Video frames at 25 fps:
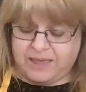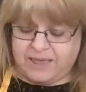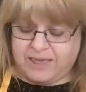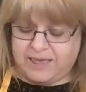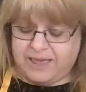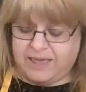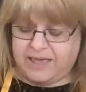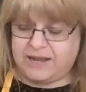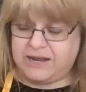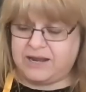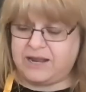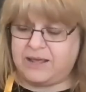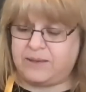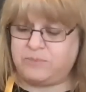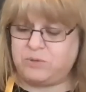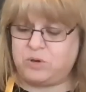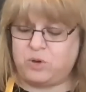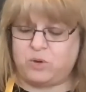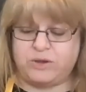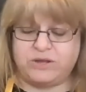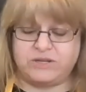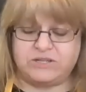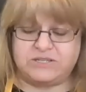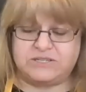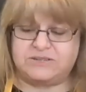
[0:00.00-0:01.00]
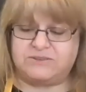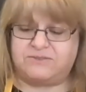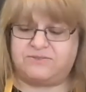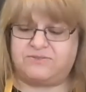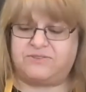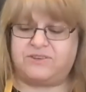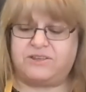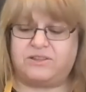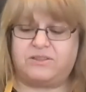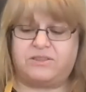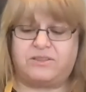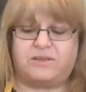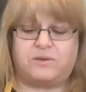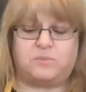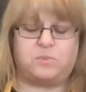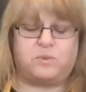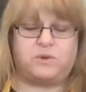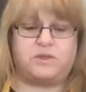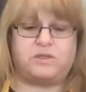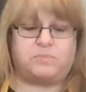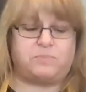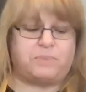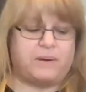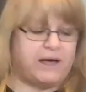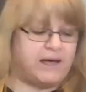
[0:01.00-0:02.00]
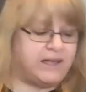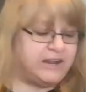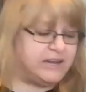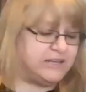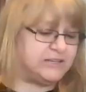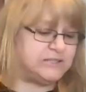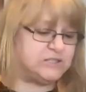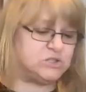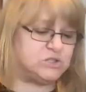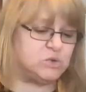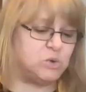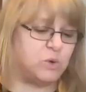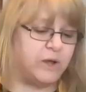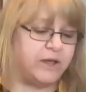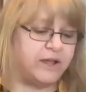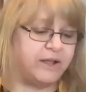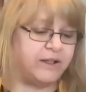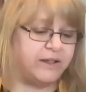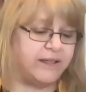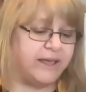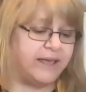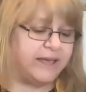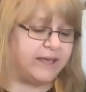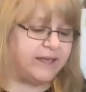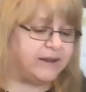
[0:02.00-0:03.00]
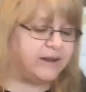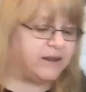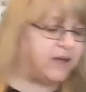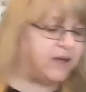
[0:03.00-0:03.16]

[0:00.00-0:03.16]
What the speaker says: and I'm going to fill them with potting soil. And